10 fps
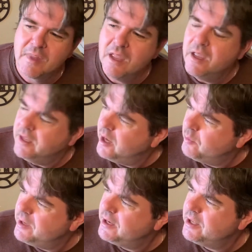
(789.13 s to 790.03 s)
yeah,
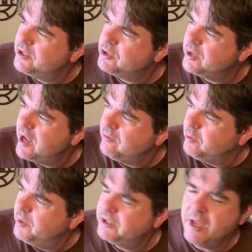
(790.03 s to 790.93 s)
we didn't get to travel,
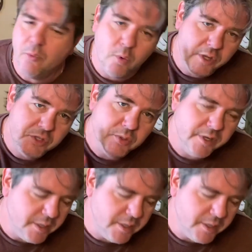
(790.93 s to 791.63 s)
but that one trip